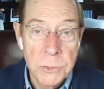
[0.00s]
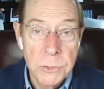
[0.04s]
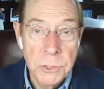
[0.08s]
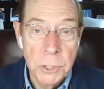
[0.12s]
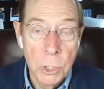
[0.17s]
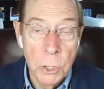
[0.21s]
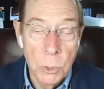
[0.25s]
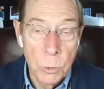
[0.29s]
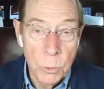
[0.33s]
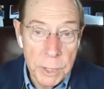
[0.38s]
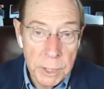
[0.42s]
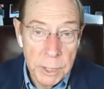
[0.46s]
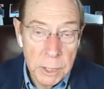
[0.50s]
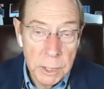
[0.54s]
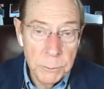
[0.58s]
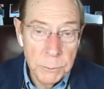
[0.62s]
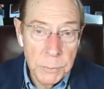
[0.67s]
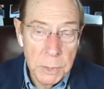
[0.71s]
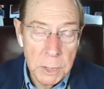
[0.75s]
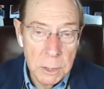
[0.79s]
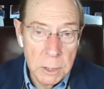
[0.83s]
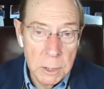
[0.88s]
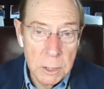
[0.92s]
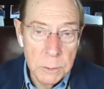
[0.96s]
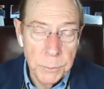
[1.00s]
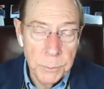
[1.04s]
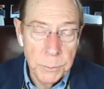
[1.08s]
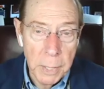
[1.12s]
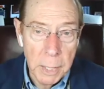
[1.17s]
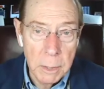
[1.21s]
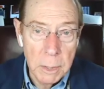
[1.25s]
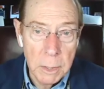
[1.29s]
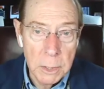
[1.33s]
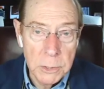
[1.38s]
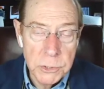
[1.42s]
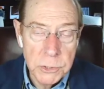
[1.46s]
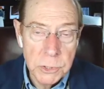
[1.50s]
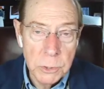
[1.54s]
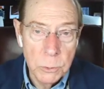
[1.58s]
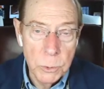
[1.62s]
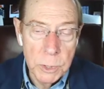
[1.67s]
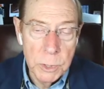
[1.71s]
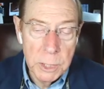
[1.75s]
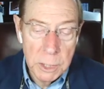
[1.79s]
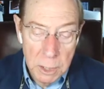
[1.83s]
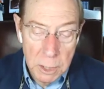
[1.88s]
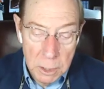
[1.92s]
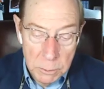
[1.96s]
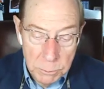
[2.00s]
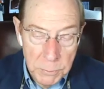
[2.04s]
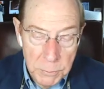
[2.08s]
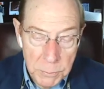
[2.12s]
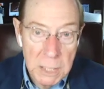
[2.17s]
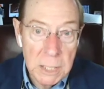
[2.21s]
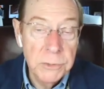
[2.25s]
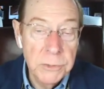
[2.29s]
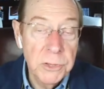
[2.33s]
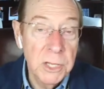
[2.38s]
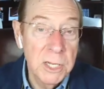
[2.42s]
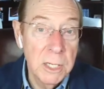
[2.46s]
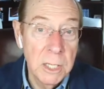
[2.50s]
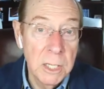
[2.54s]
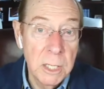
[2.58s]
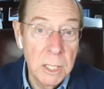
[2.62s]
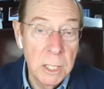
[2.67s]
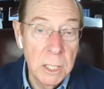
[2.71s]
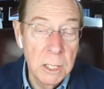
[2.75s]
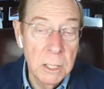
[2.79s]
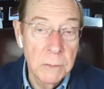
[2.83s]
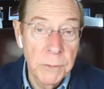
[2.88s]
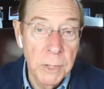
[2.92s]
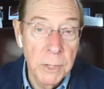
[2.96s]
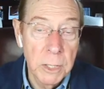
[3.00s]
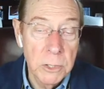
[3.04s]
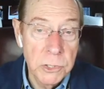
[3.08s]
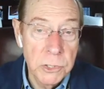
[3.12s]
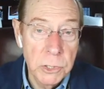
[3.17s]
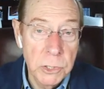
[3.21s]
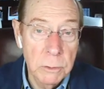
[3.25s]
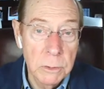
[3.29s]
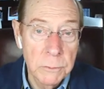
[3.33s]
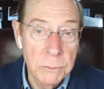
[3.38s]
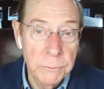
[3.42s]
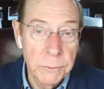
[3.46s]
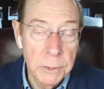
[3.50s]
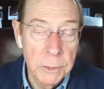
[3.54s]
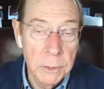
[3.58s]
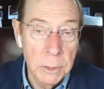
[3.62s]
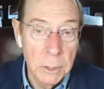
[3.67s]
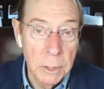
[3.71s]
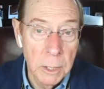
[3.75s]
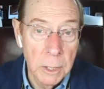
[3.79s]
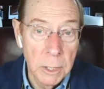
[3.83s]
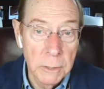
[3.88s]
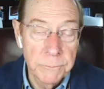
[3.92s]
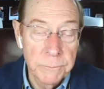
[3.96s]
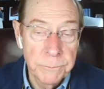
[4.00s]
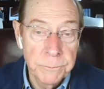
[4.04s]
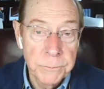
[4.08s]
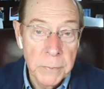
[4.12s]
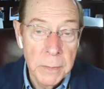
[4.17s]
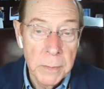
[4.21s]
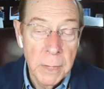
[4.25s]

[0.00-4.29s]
So we can be good parents. We can meet the need of our children for love